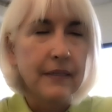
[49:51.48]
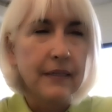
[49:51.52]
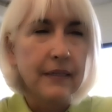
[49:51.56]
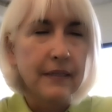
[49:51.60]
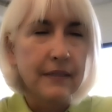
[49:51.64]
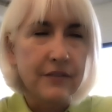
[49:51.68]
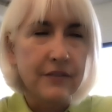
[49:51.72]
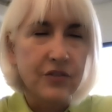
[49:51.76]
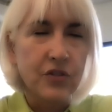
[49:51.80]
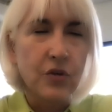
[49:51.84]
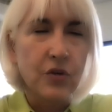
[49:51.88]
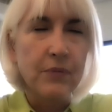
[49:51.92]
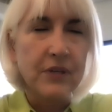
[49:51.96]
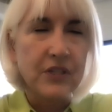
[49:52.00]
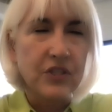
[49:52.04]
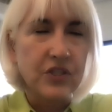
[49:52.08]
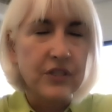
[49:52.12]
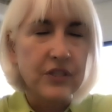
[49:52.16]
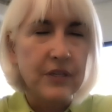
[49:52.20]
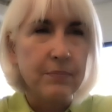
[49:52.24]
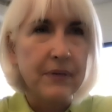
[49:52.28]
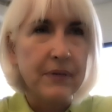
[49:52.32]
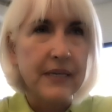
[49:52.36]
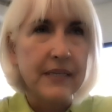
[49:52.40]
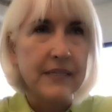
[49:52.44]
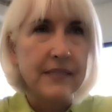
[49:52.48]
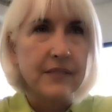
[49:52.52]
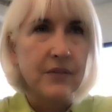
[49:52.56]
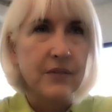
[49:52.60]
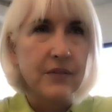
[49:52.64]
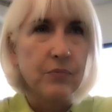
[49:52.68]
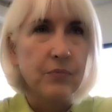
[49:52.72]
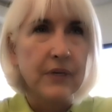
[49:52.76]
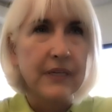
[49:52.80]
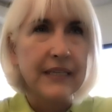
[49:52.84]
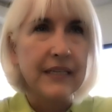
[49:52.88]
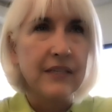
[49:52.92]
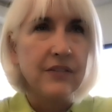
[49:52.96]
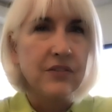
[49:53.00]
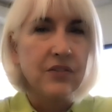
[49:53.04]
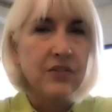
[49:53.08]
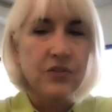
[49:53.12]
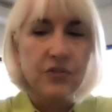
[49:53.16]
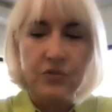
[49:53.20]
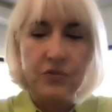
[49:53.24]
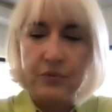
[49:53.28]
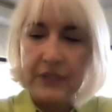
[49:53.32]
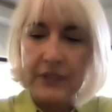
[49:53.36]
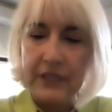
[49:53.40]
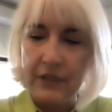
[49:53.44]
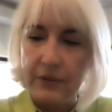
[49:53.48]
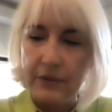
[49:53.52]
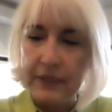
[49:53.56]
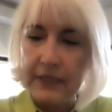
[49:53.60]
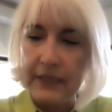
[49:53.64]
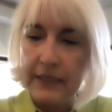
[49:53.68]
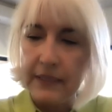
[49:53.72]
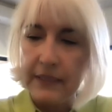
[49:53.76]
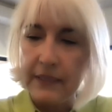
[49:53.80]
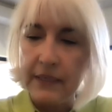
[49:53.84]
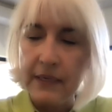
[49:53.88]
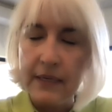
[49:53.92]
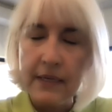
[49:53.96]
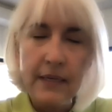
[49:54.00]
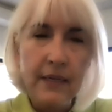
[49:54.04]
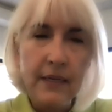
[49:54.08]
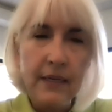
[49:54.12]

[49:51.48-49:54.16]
So much depends on what industry you're in,